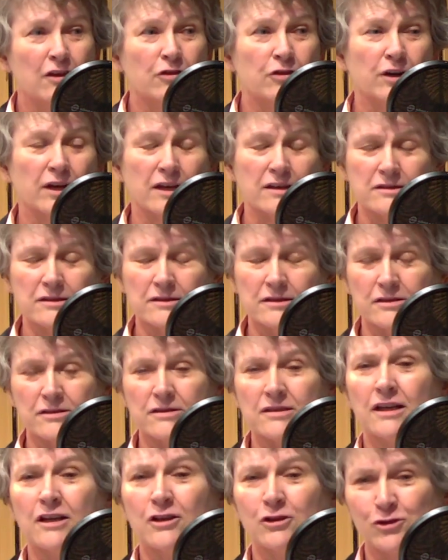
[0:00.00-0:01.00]
there isn't a
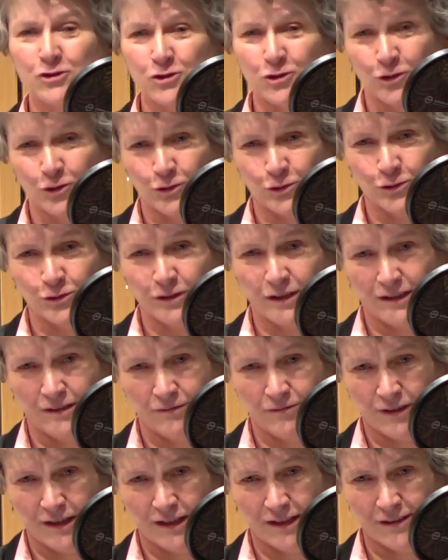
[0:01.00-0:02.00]
single school
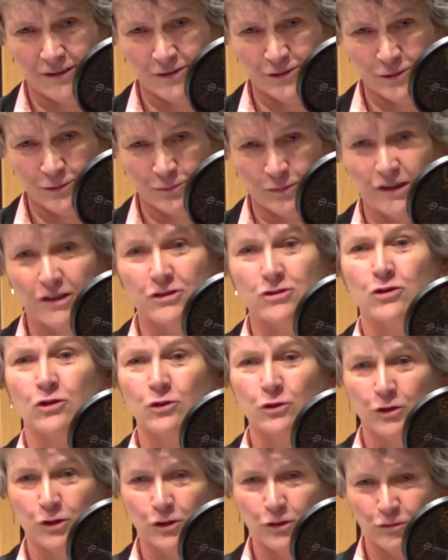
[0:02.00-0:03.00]
in Finland with a
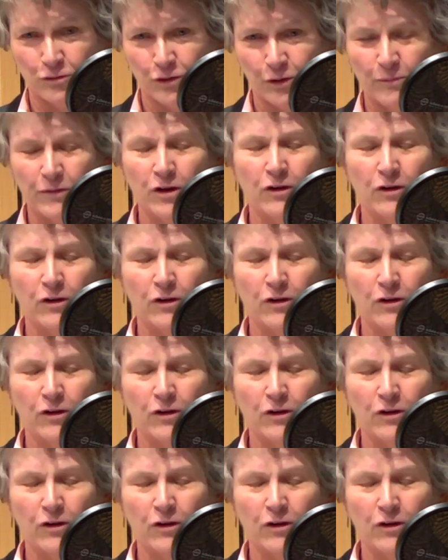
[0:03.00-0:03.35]
school uniform.